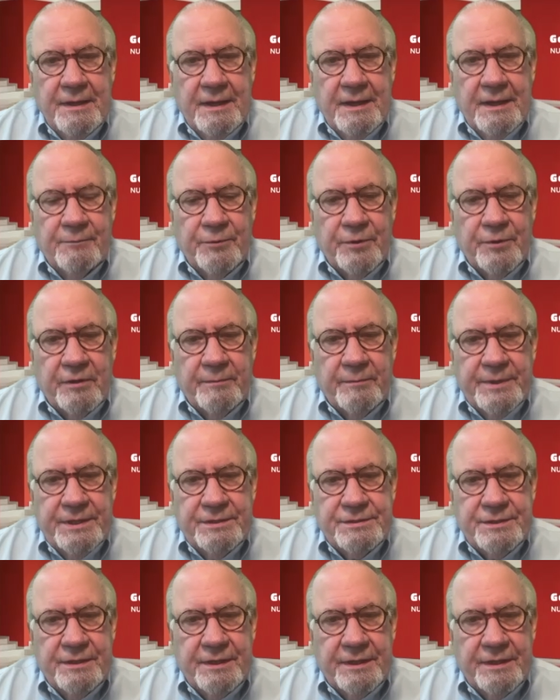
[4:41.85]
And we're going to
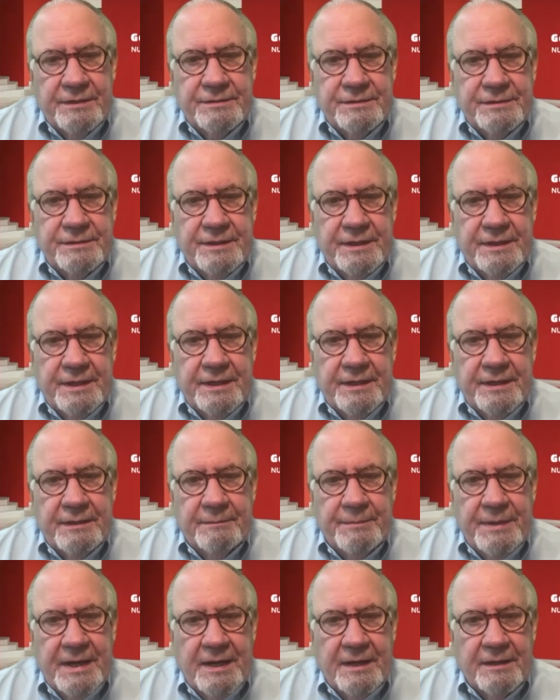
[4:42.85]
be talking today
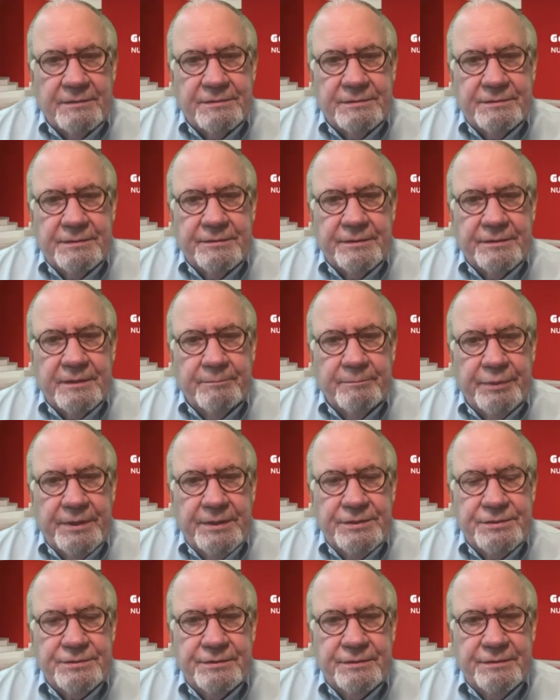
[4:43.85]
about the
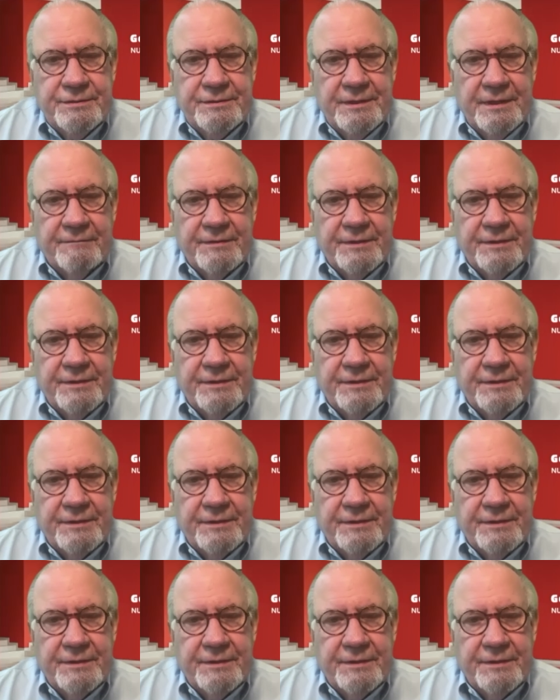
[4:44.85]
completion of